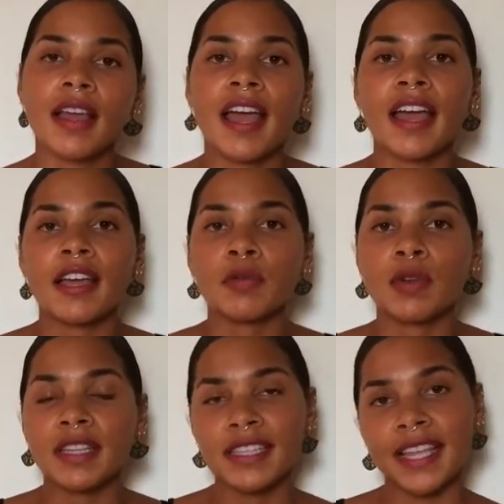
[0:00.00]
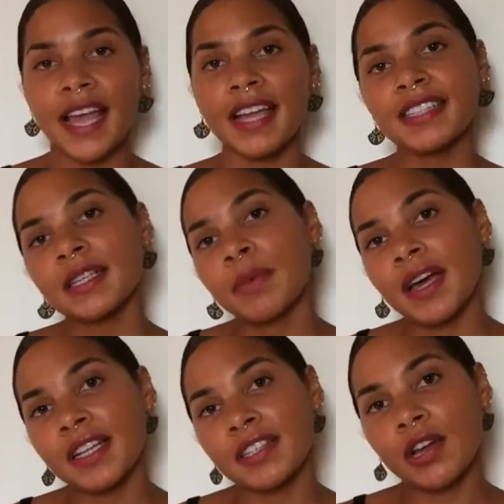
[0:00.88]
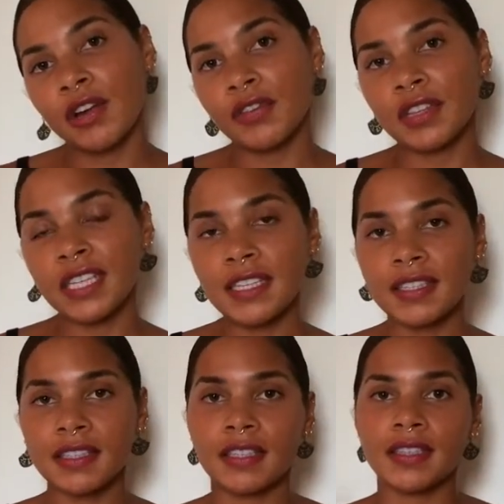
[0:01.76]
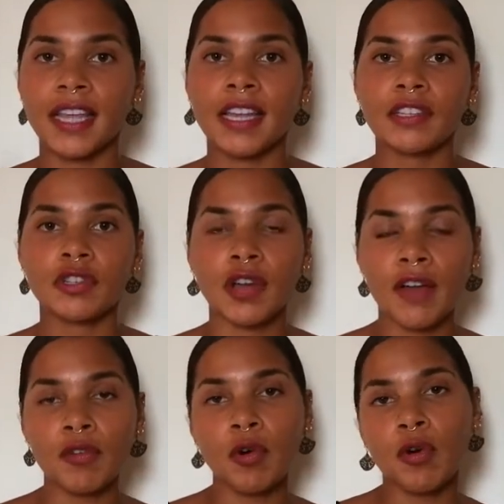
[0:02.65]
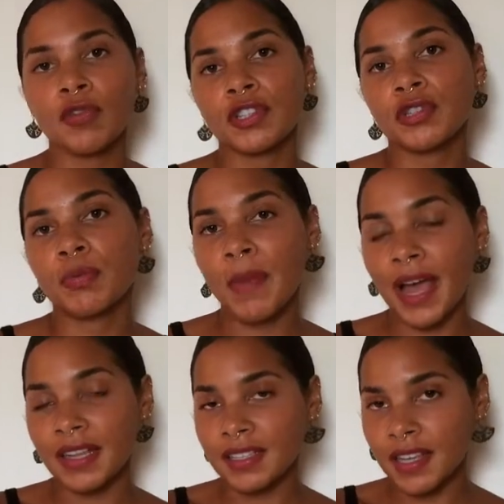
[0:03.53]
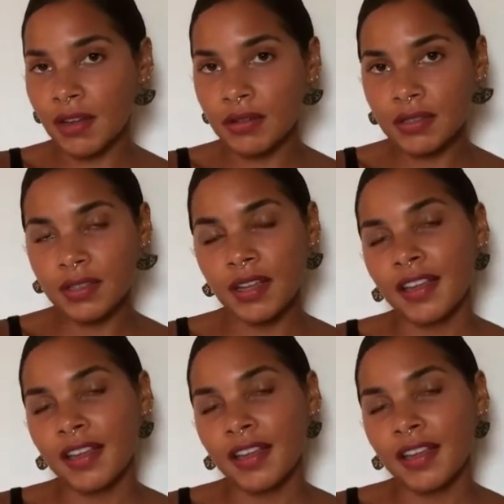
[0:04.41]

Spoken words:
And when these antibodies are released, they travel over to mast cells.